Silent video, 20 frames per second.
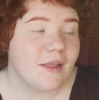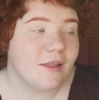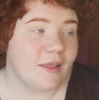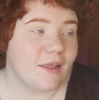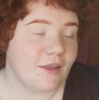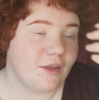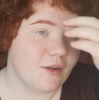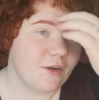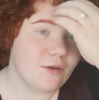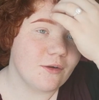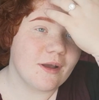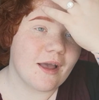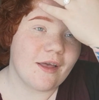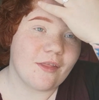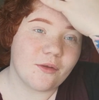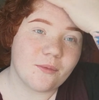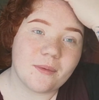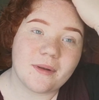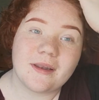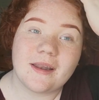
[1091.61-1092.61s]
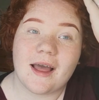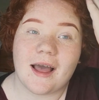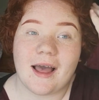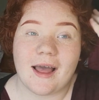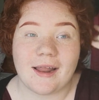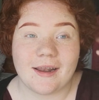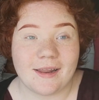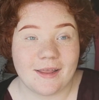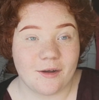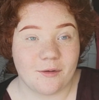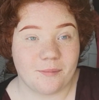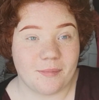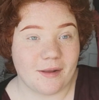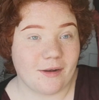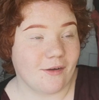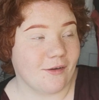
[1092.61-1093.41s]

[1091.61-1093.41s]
And you'd look out the window and he'll be